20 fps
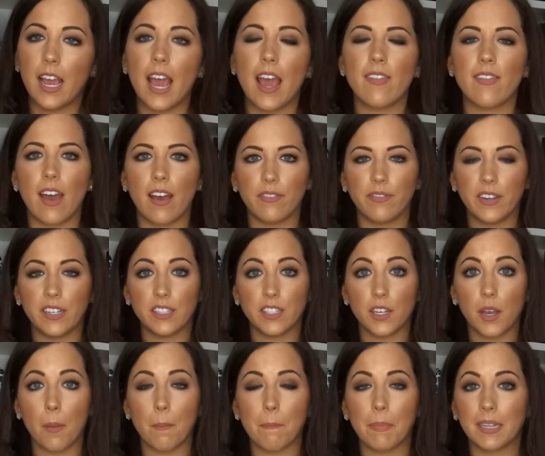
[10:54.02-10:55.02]
And that fits
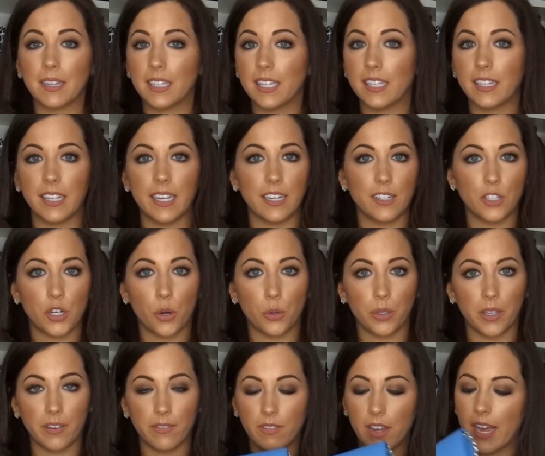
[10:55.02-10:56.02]
completely and
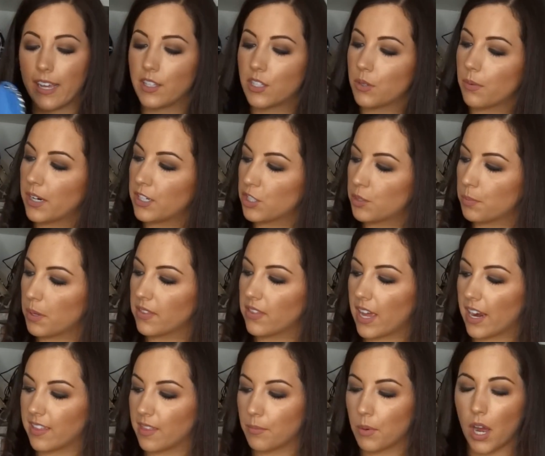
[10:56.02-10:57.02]
totally fine. So I just put
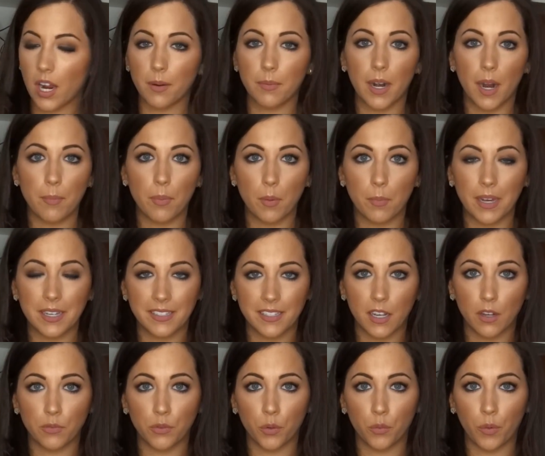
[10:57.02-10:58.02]
that at the bottom and I put my
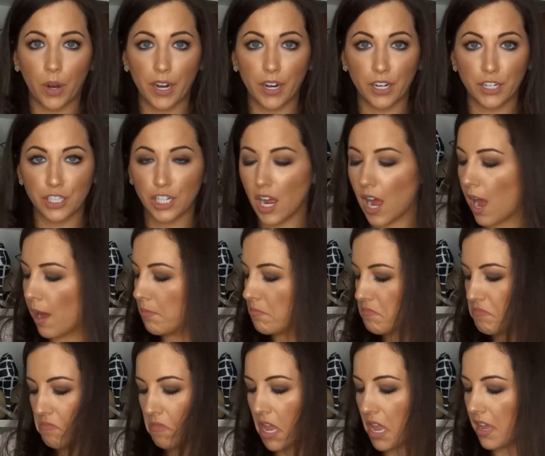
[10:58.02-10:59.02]
cell phone right on top.